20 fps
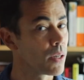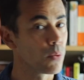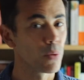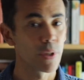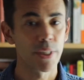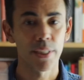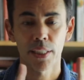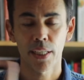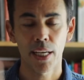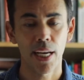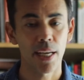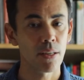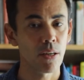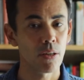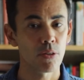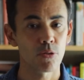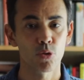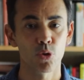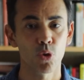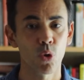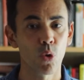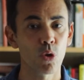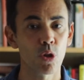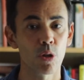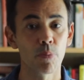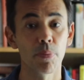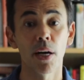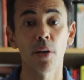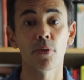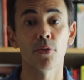We cannot talk
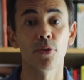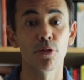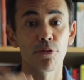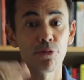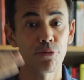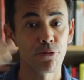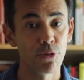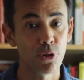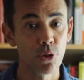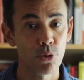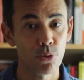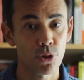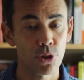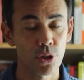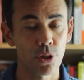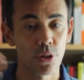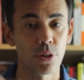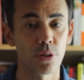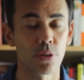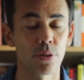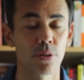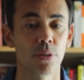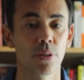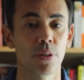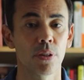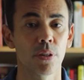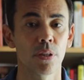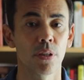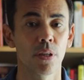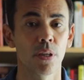about the future
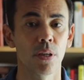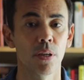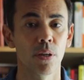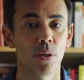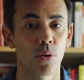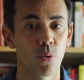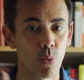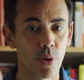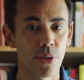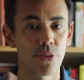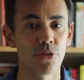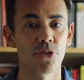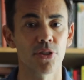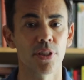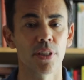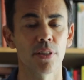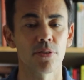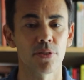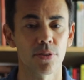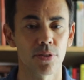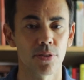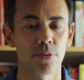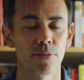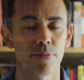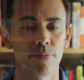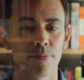with since.